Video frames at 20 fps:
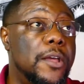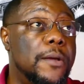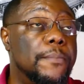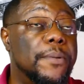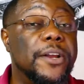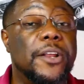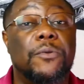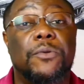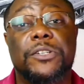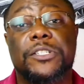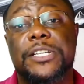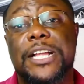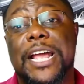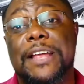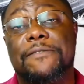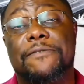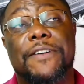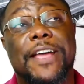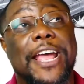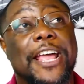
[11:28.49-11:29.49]
but it was
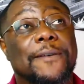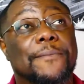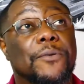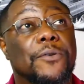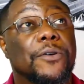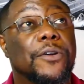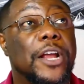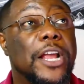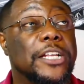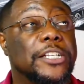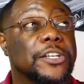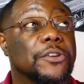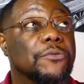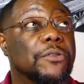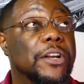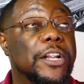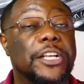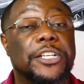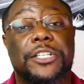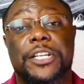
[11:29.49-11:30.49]
not valuable as it
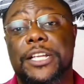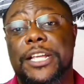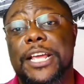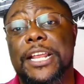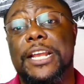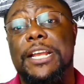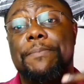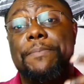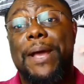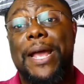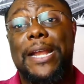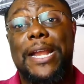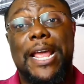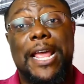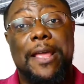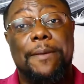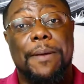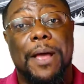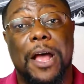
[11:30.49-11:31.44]
relates to getting my name